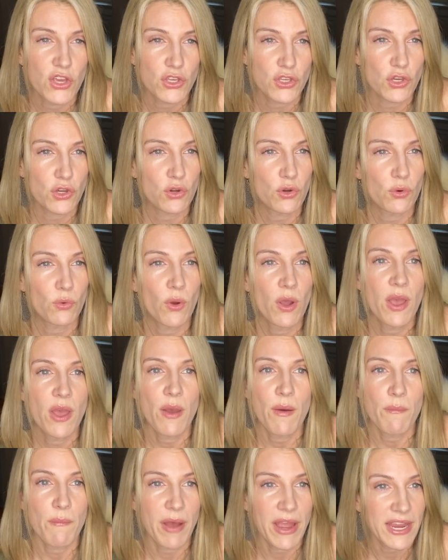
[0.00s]
you
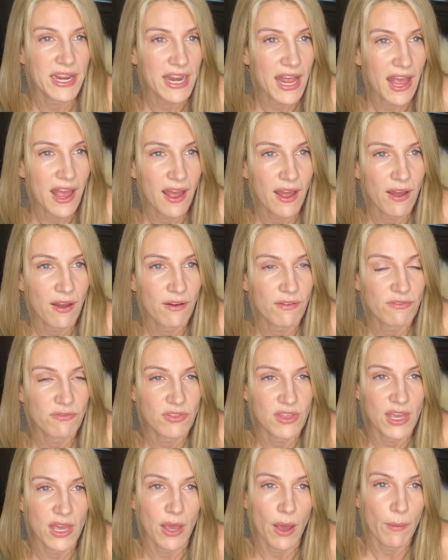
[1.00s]
might have
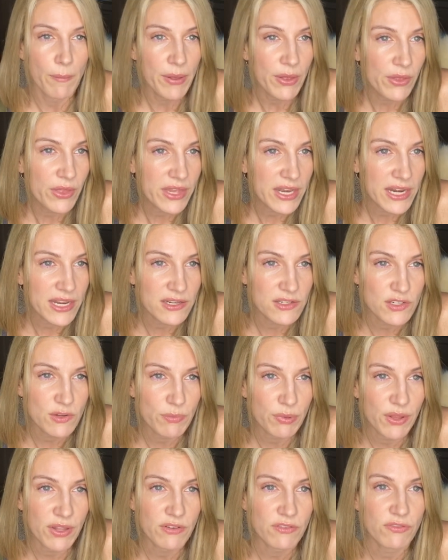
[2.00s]
the ability to
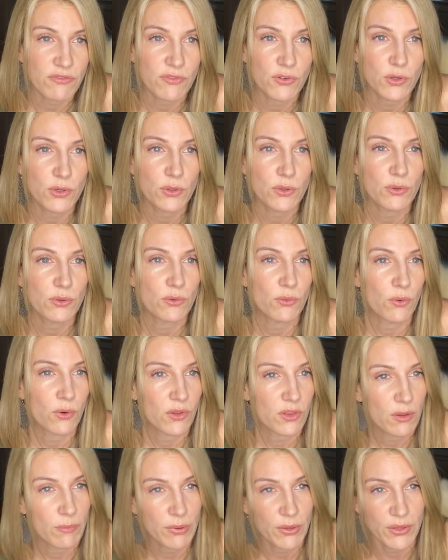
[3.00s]
blend food or
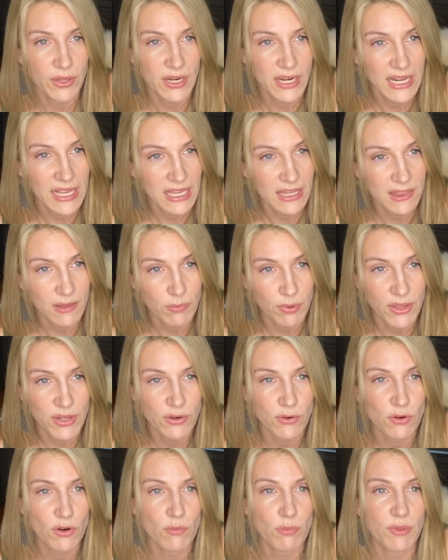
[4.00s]
the ability to get the
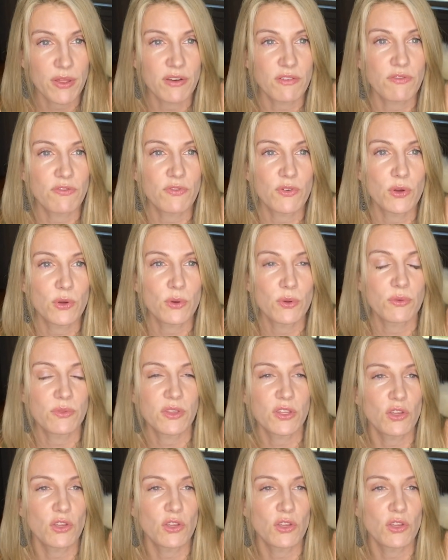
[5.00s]
blender to blend food,